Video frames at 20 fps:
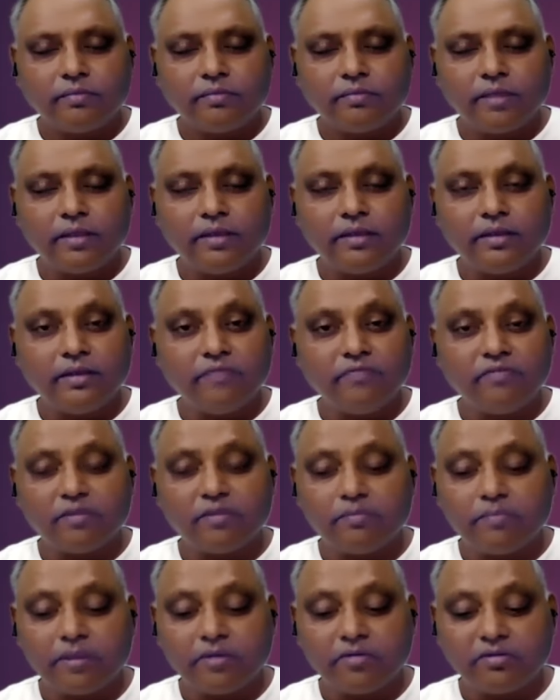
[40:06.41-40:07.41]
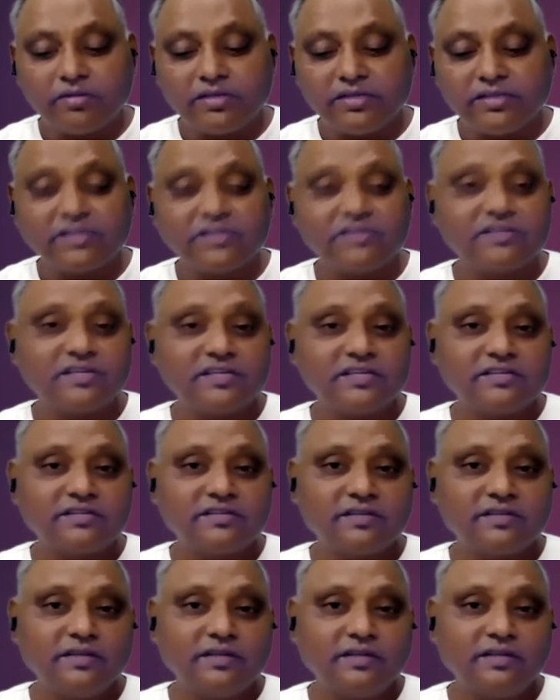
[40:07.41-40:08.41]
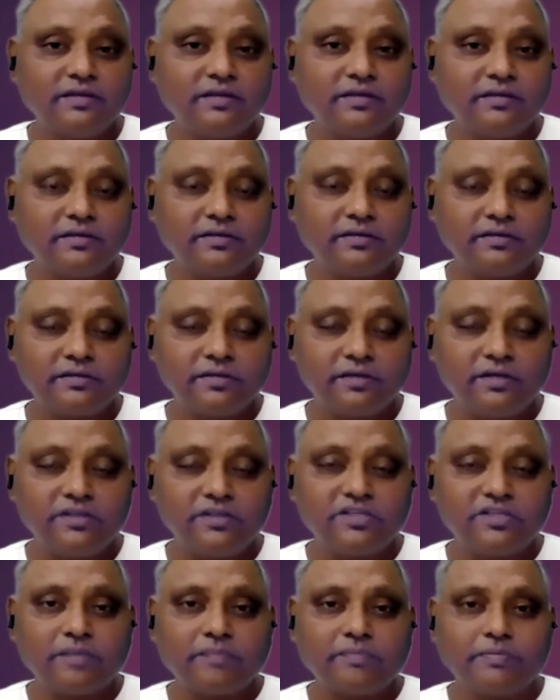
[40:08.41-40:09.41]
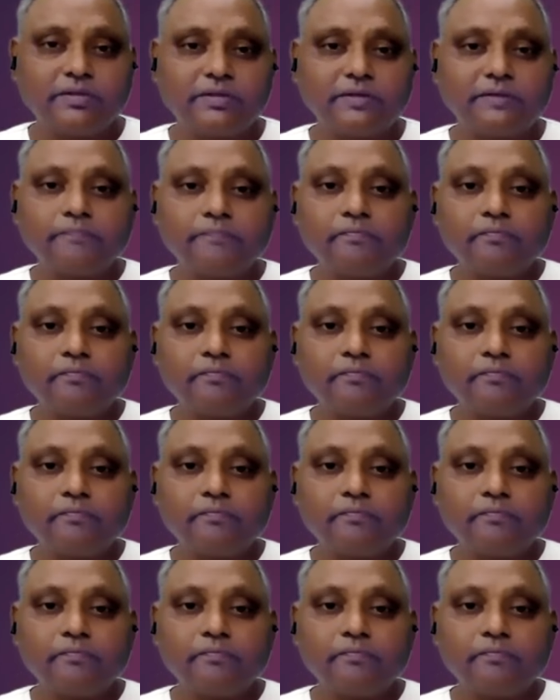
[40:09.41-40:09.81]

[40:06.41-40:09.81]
And in fact, Bhagavad Gita says in the third chapter,